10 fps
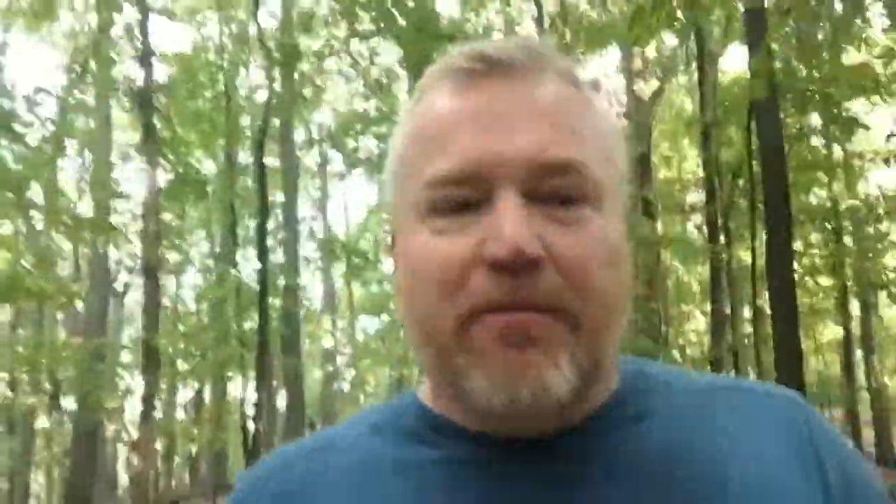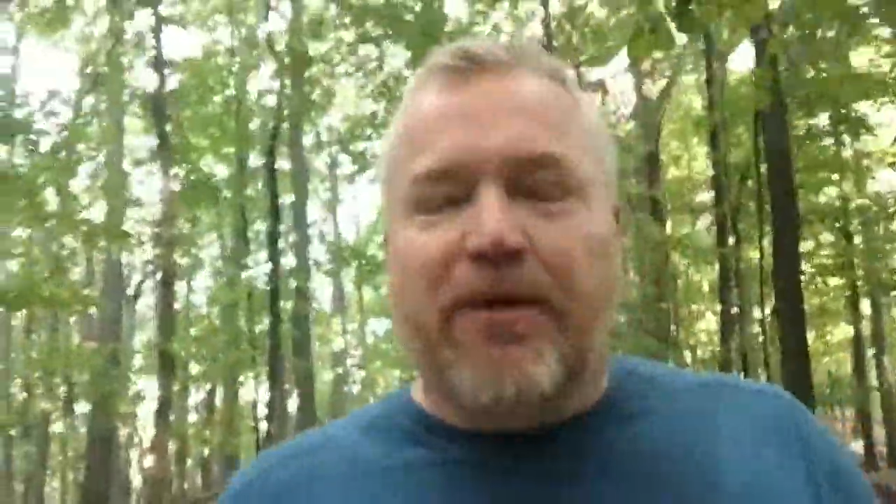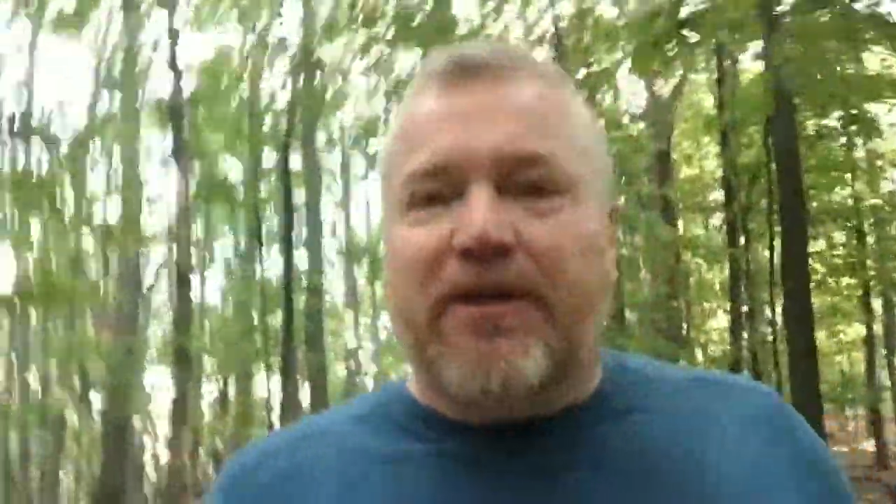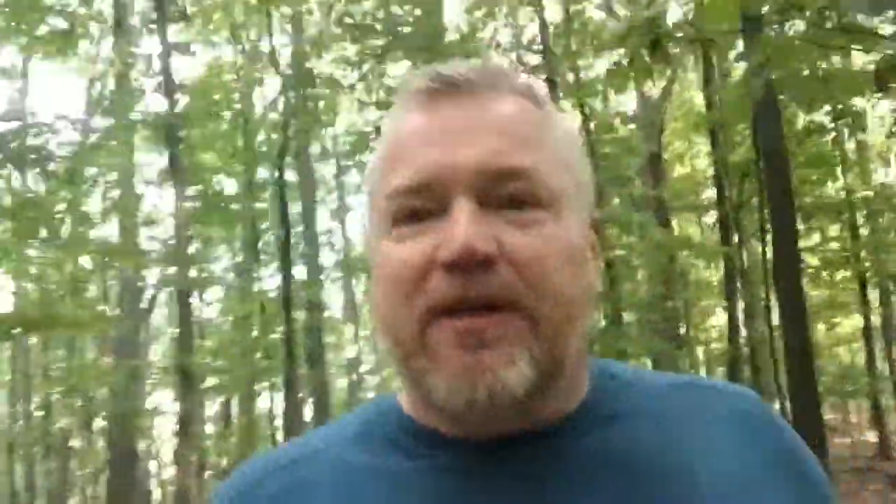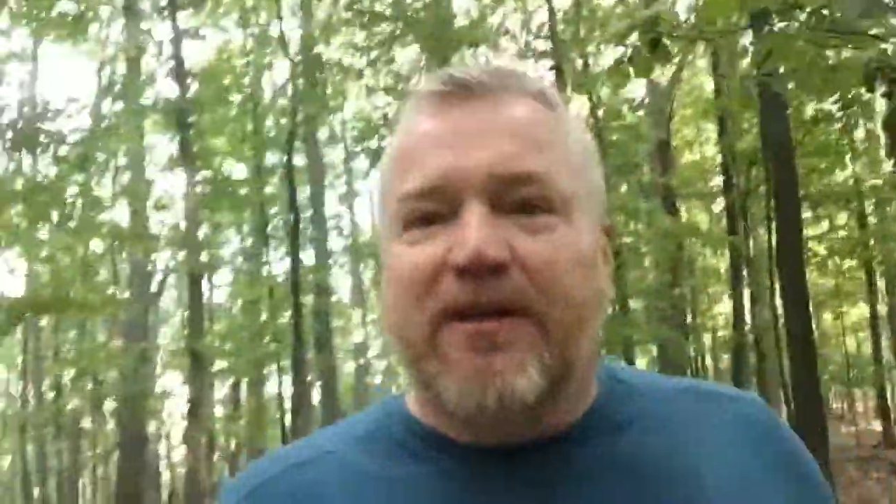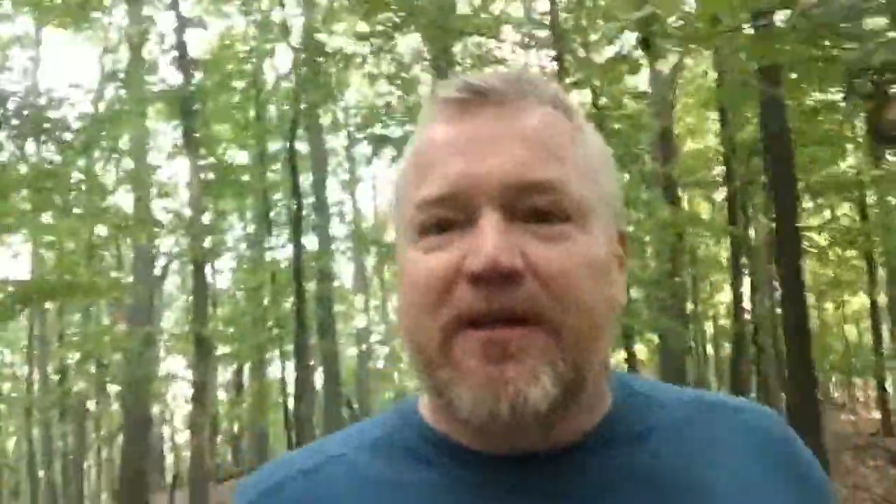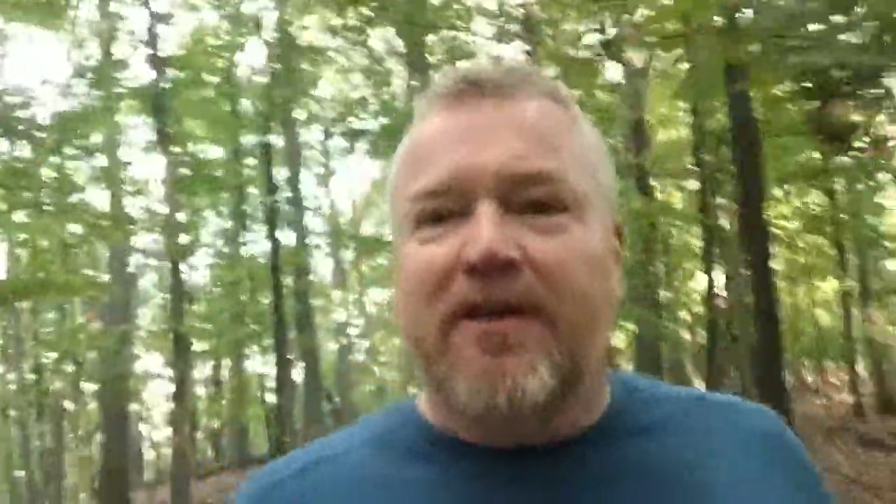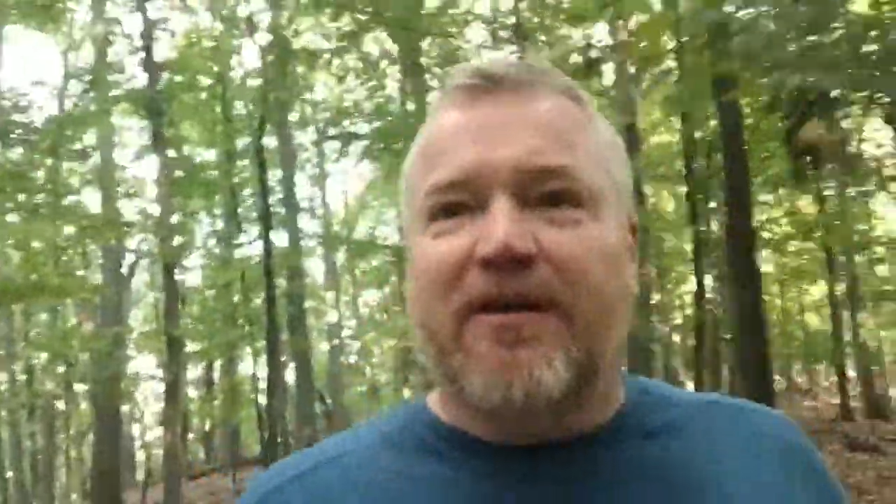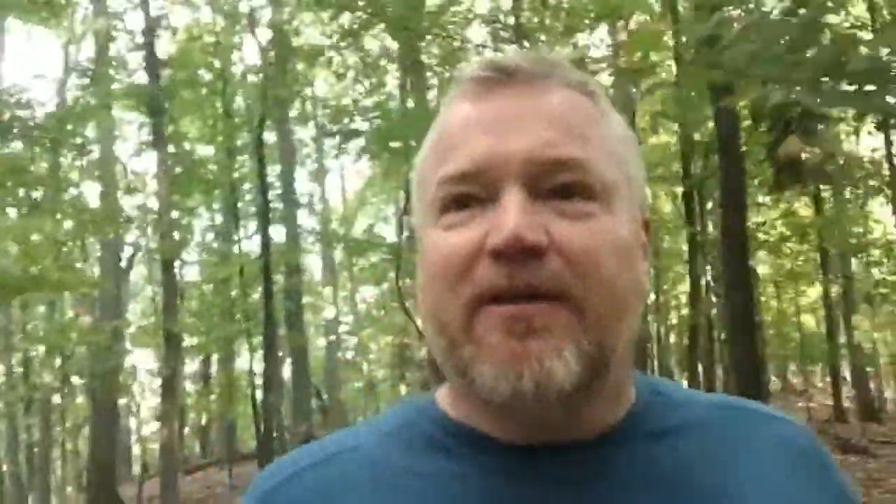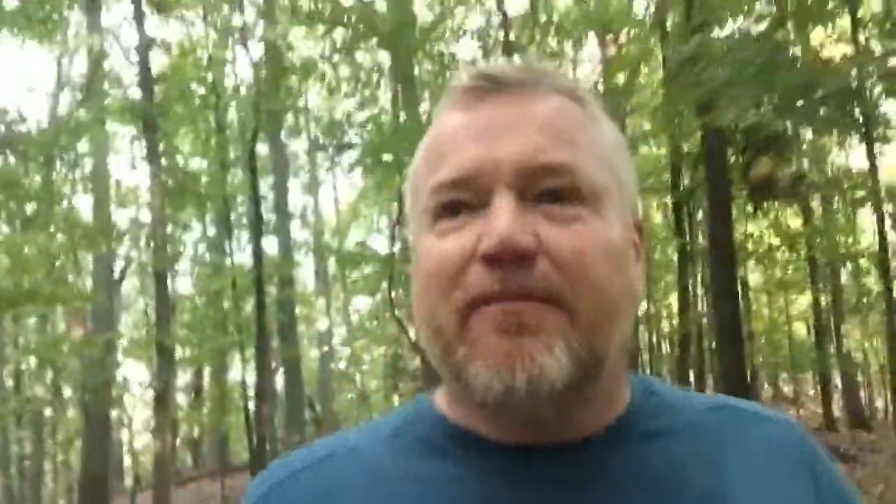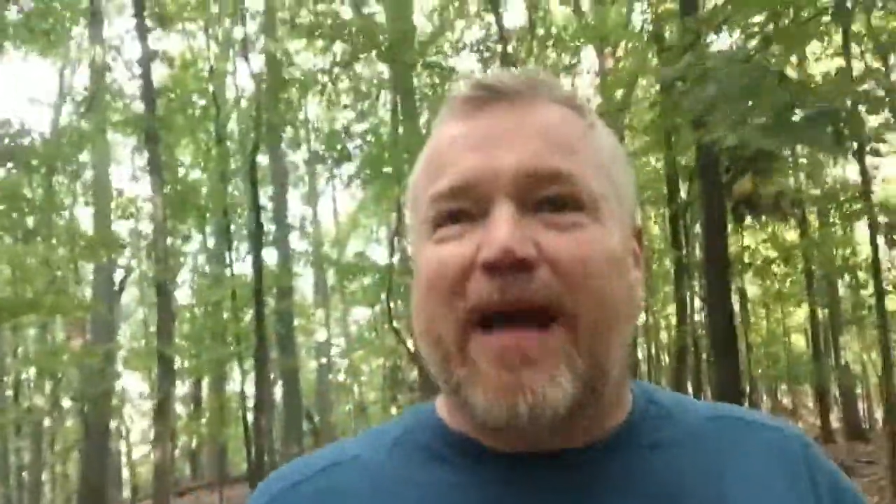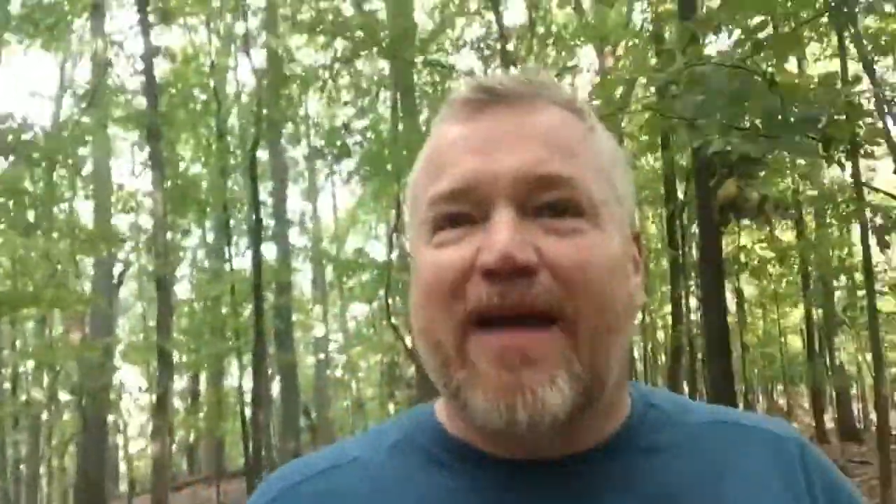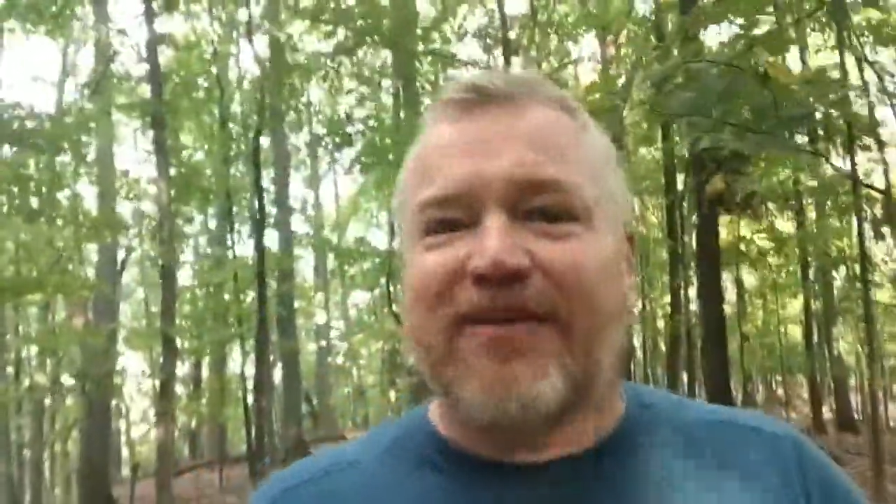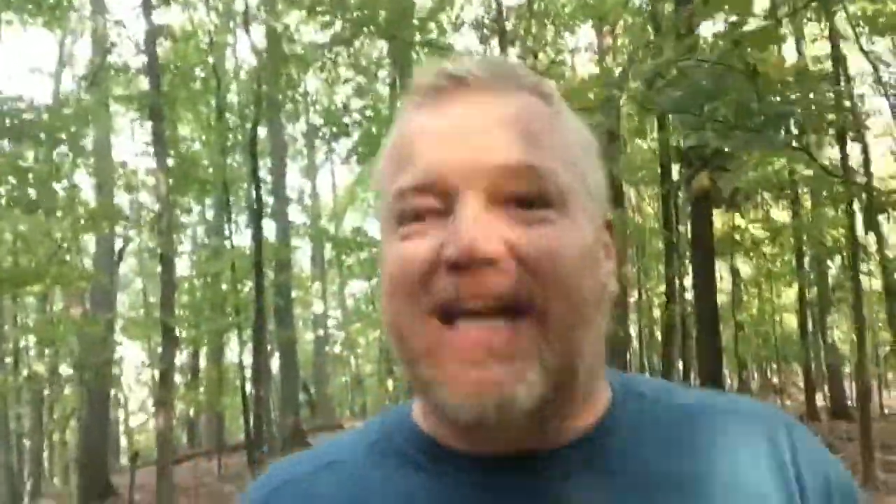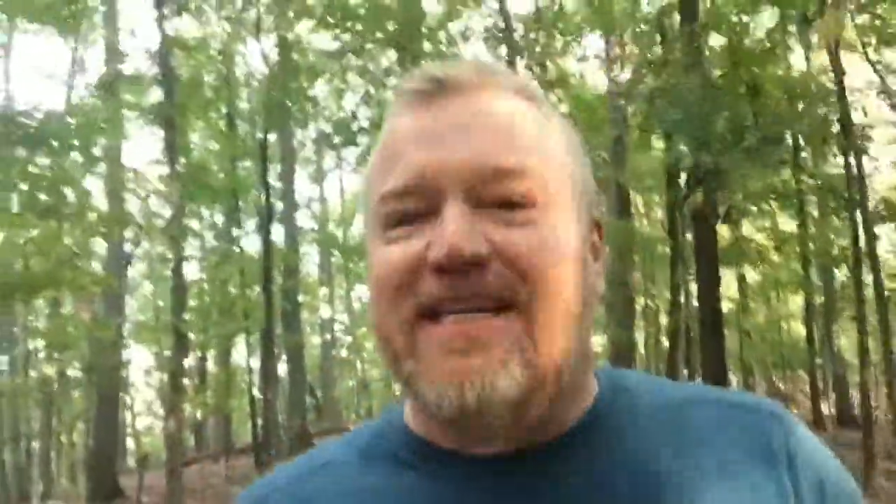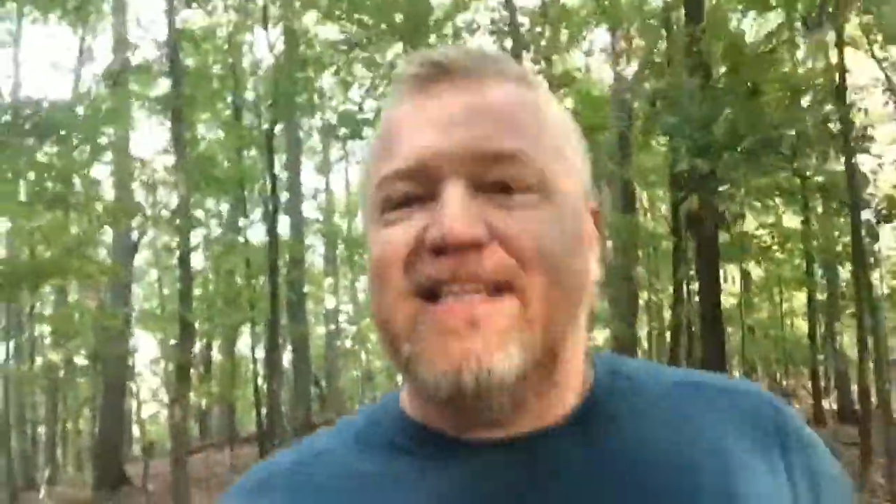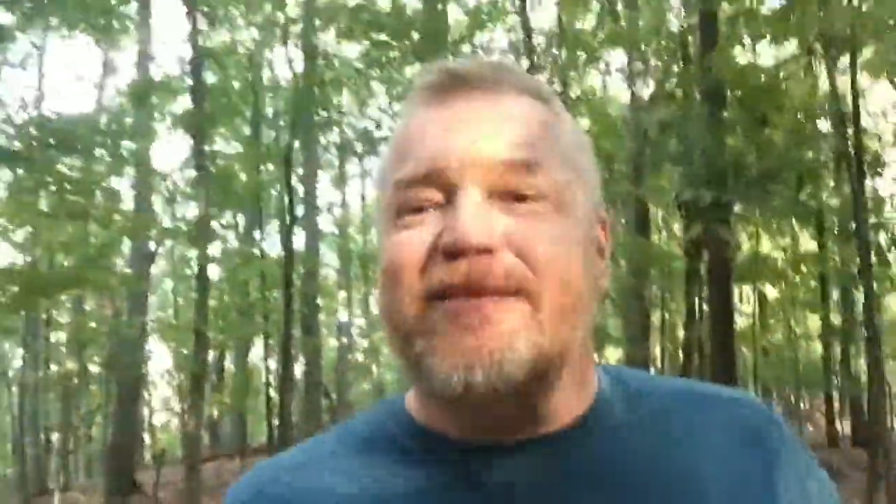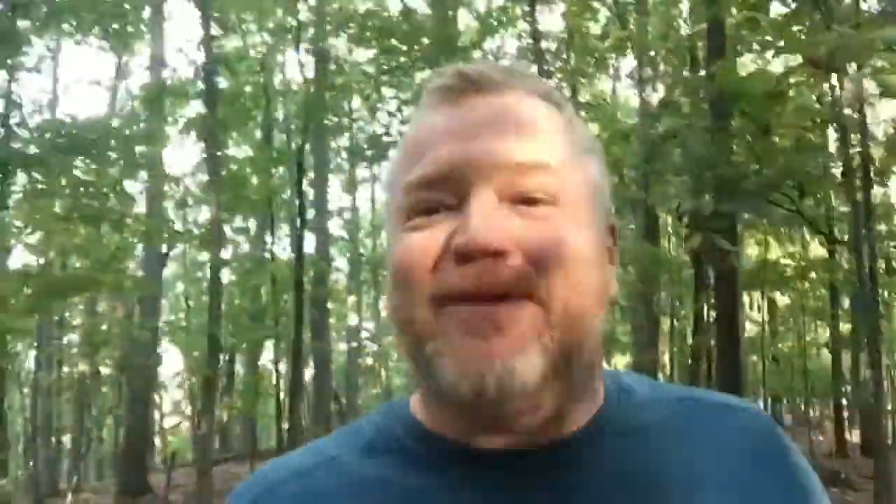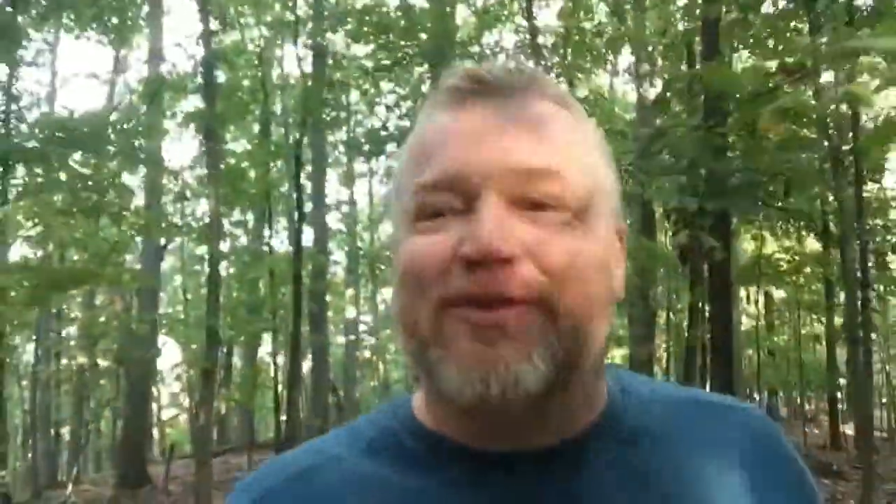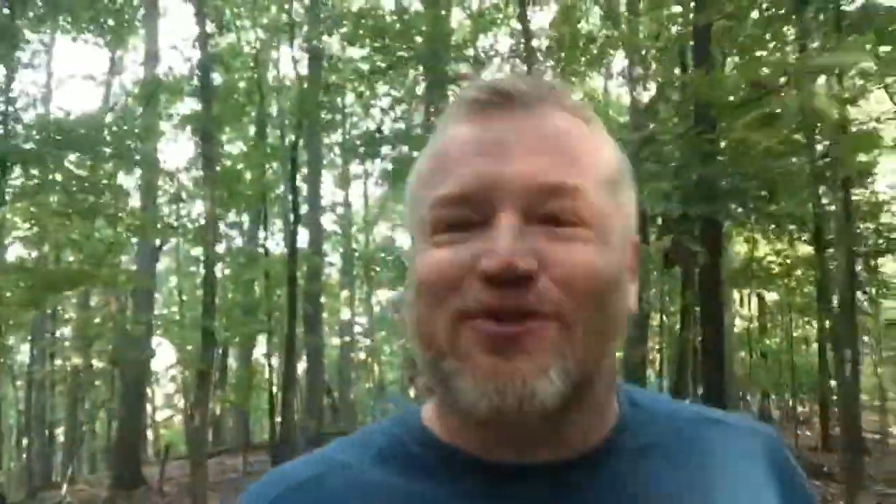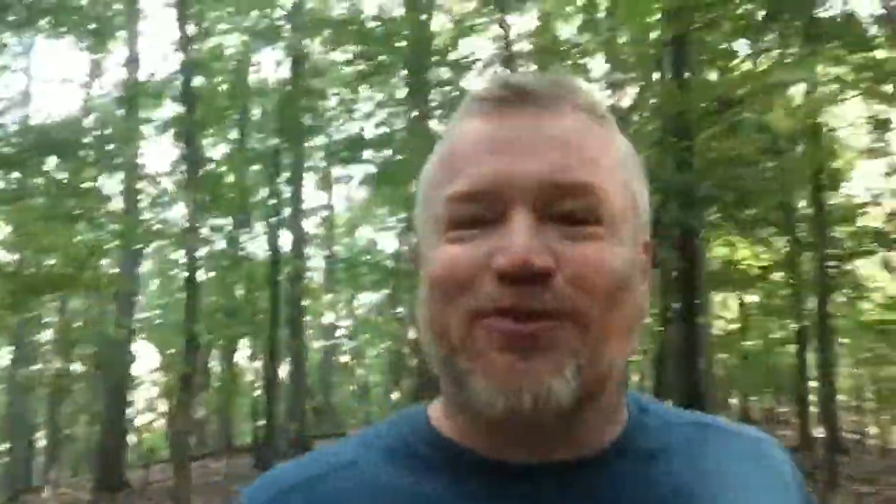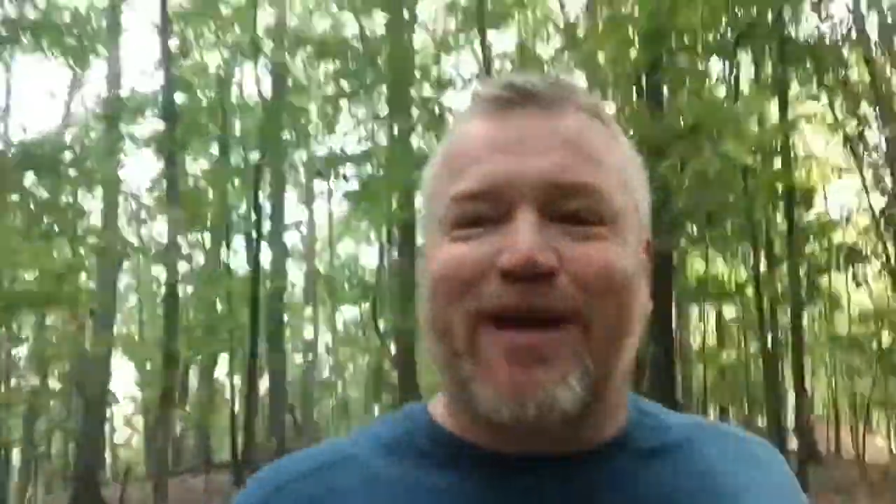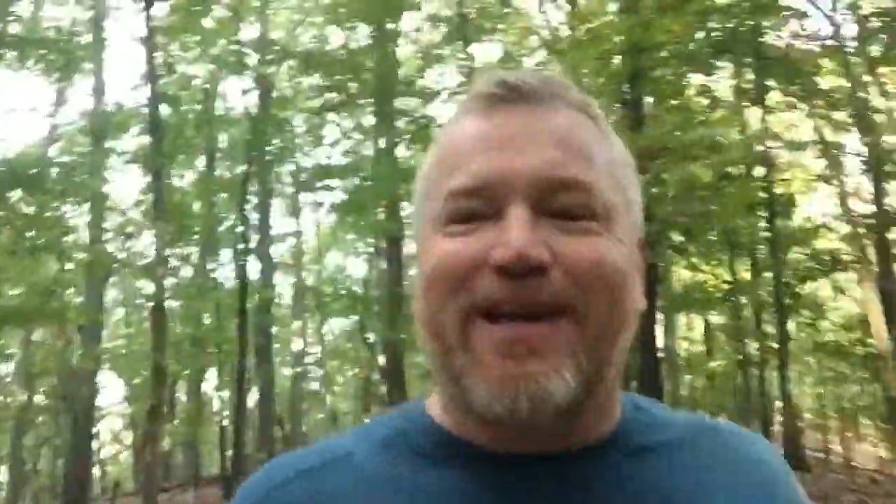But by having 18 months away,